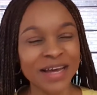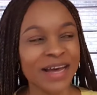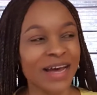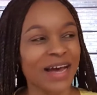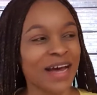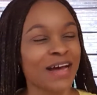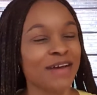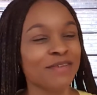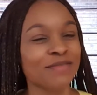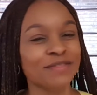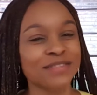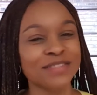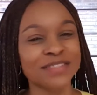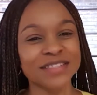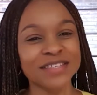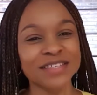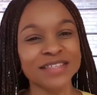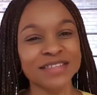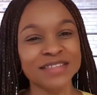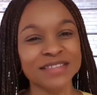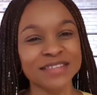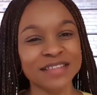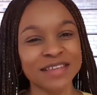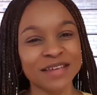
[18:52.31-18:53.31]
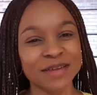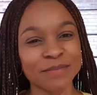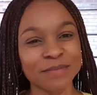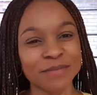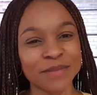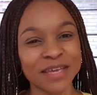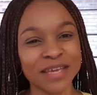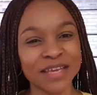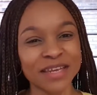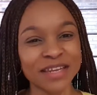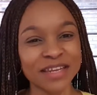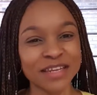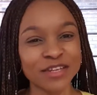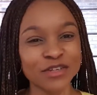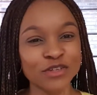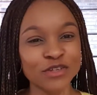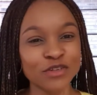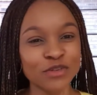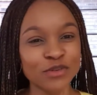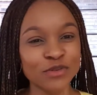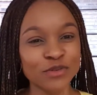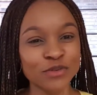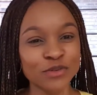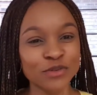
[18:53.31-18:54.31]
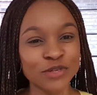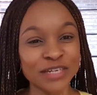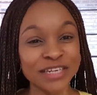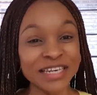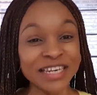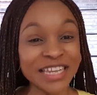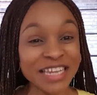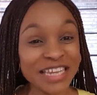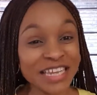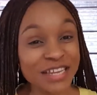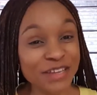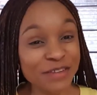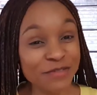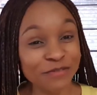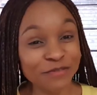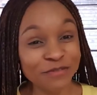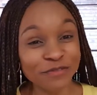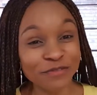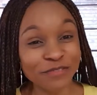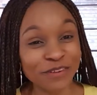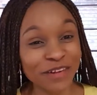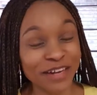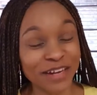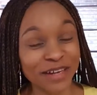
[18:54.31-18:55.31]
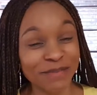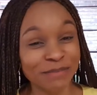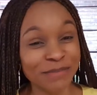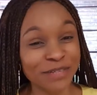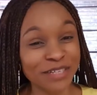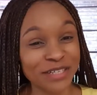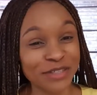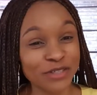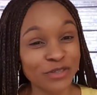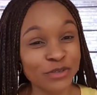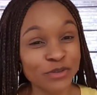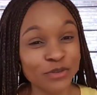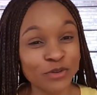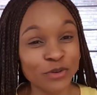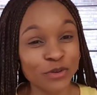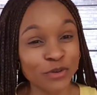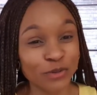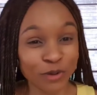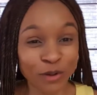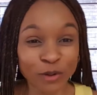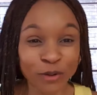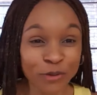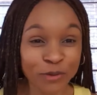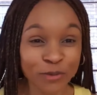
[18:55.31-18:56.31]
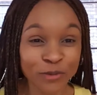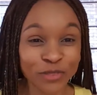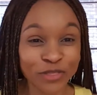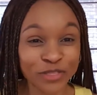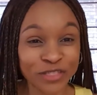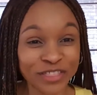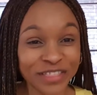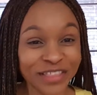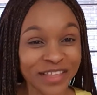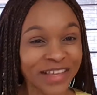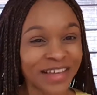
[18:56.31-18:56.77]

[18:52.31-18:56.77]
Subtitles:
I've seen them getting new new growth,